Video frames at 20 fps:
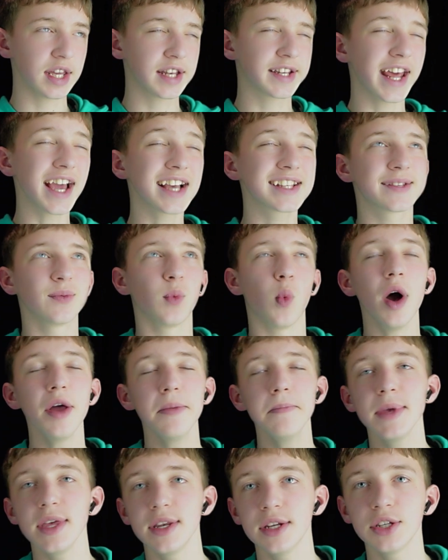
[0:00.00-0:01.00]
It takes
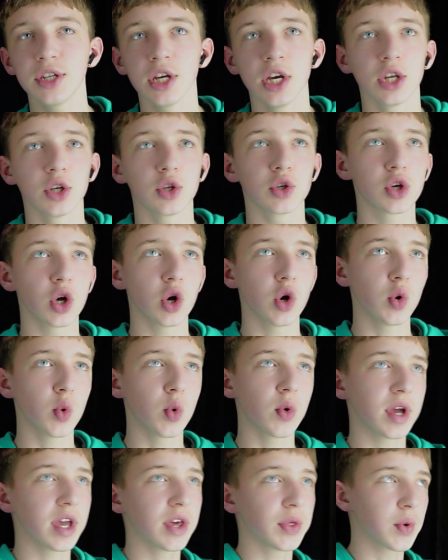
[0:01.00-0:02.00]
1 minute to
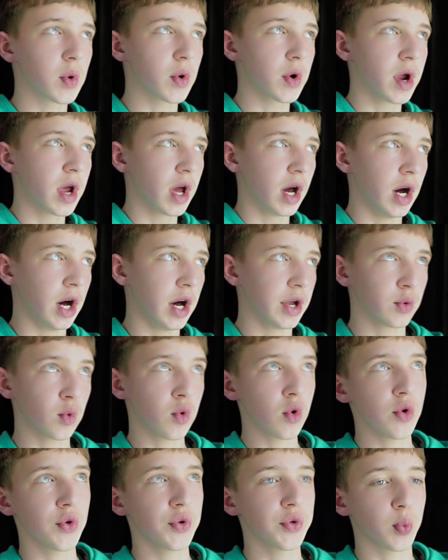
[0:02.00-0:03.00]
go either
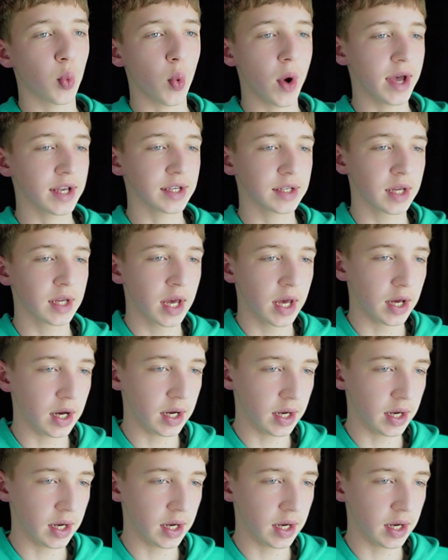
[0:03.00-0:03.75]
north, west,